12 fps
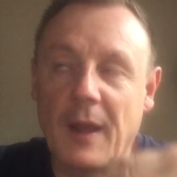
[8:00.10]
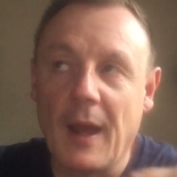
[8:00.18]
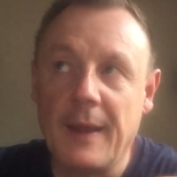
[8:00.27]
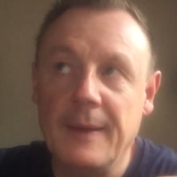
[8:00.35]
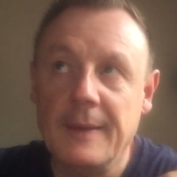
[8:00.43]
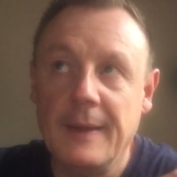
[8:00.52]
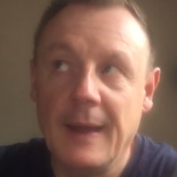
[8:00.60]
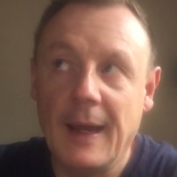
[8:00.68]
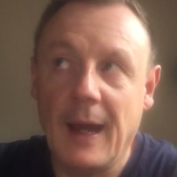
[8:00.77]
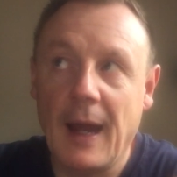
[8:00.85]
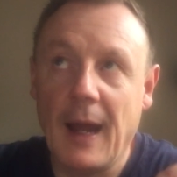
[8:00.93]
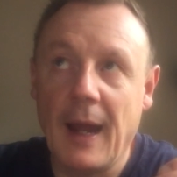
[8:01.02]
Okay,
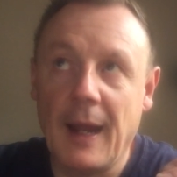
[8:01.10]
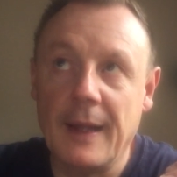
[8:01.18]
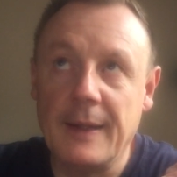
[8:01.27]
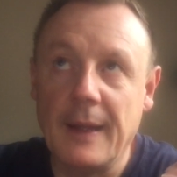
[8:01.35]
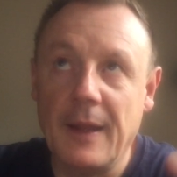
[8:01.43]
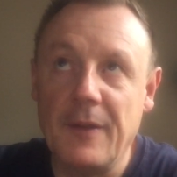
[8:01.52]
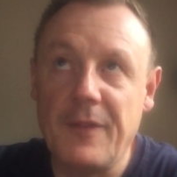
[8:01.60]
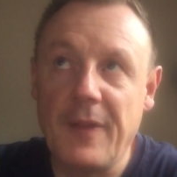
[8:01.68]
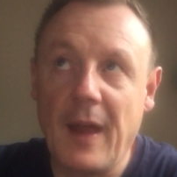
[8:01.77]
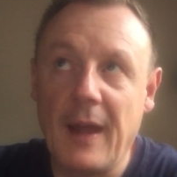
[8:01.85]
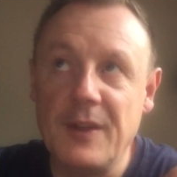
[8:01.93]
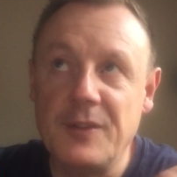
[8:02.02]
and if
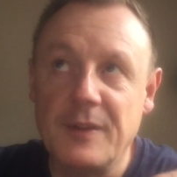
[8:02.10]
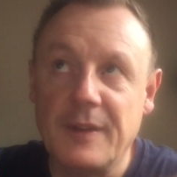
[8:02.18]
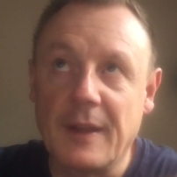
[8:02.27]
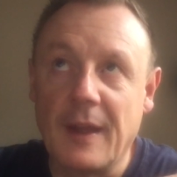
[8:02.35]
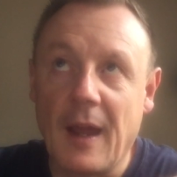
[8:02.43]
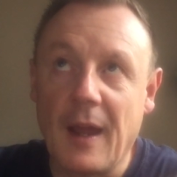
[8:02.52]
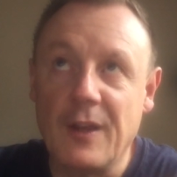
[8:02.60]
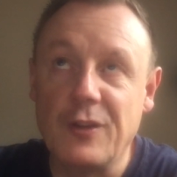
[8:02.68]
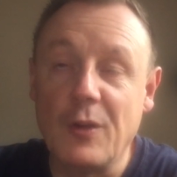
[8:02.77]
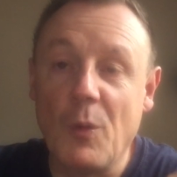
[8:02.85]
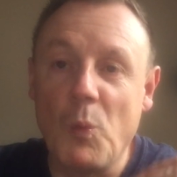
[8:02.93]
that isn't the case,